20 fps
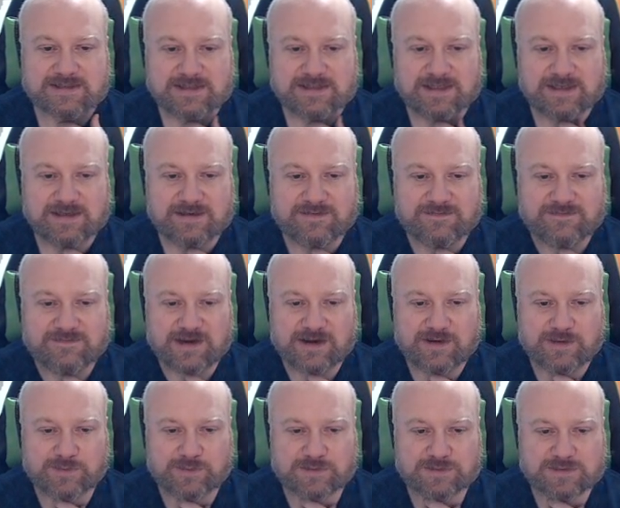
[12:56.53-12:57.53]

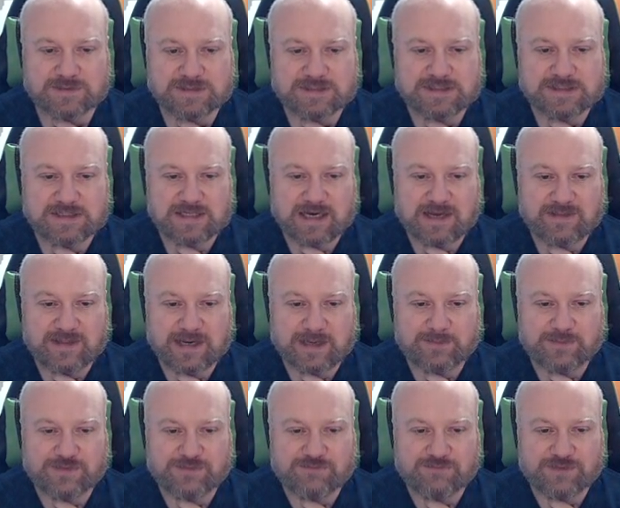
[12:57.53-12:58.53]
variable, and then
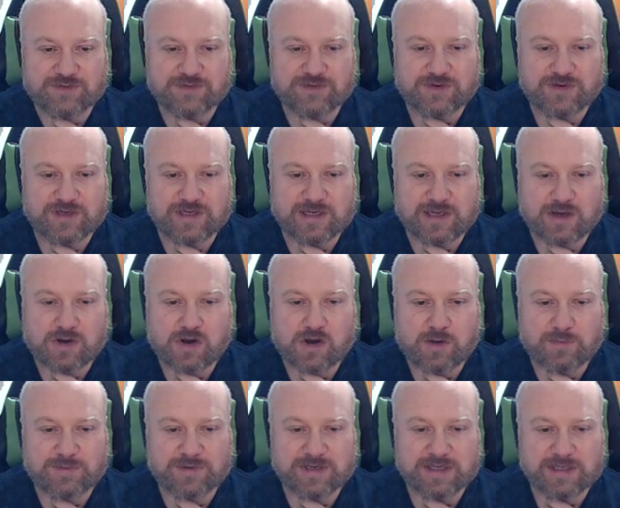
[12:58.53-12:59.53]
I'm just returning a
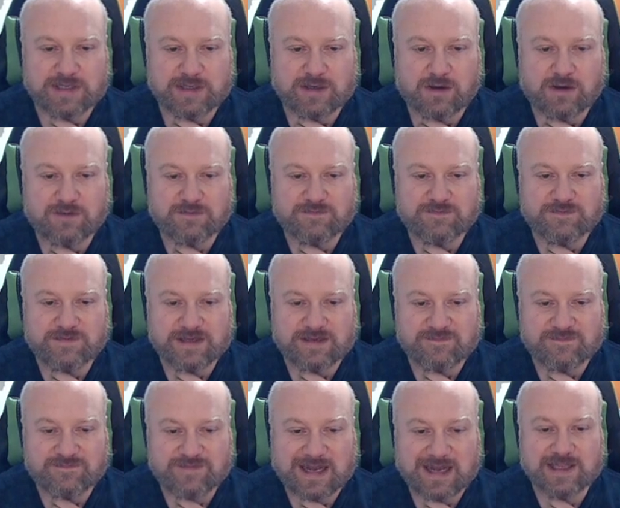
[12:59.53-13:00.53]
copy of the
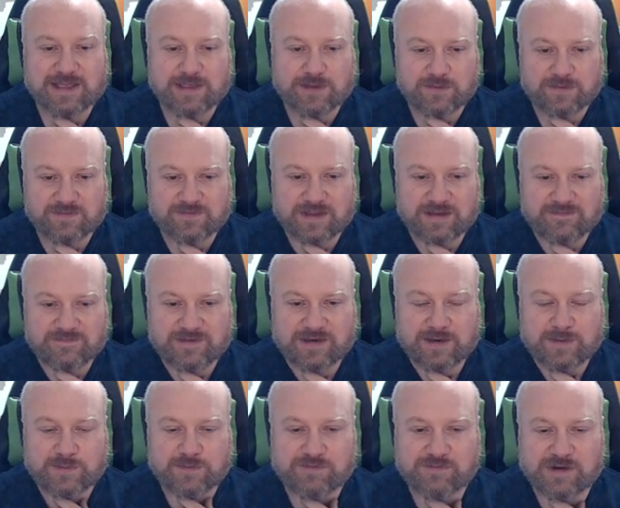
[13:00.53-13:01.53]
value of that
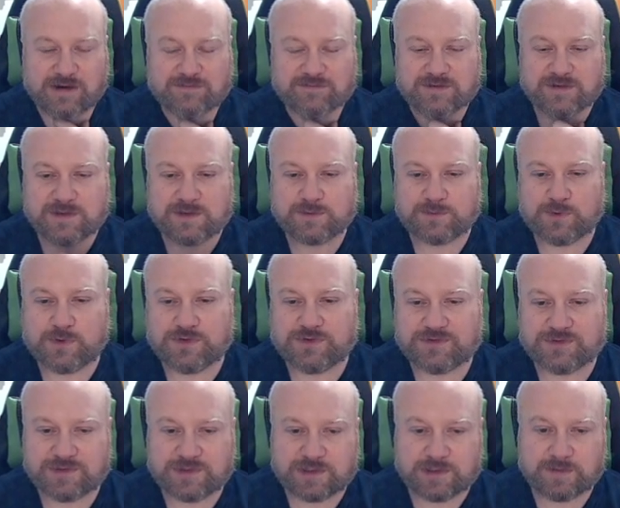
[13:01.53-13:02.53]
variable rather than the
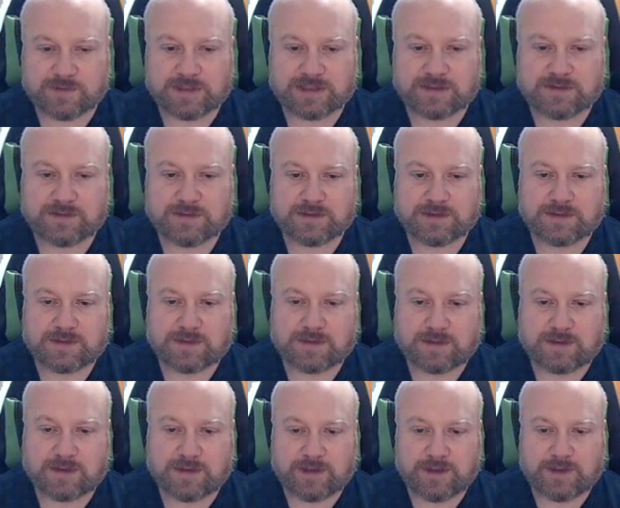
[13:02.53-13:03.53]
pointer
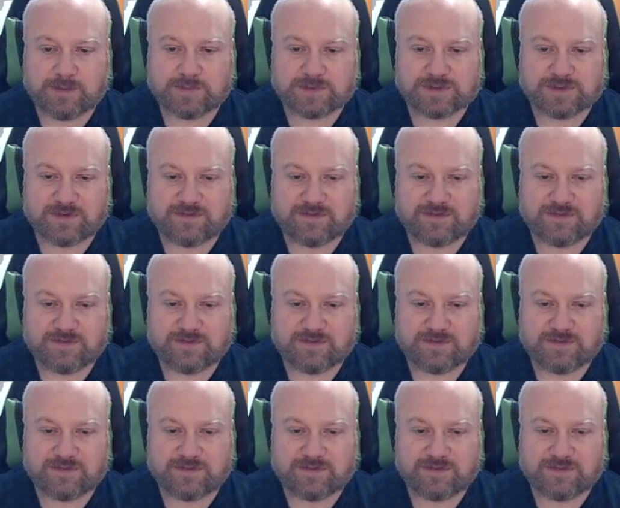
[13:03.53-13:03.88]
to. So